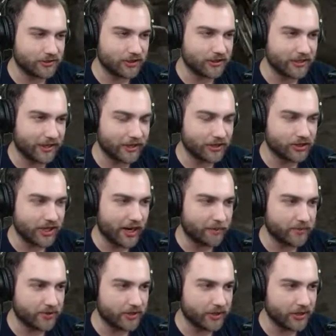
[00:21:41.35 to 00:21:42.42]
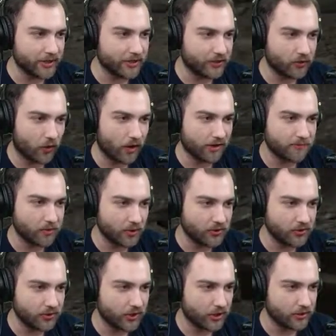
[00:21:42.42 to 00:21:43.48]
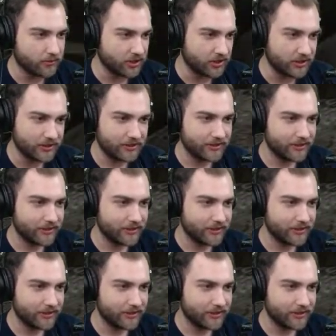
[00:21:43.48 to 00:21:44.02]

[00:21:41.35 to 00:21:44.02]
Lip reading: entire chapter the Crossbow Dude Army.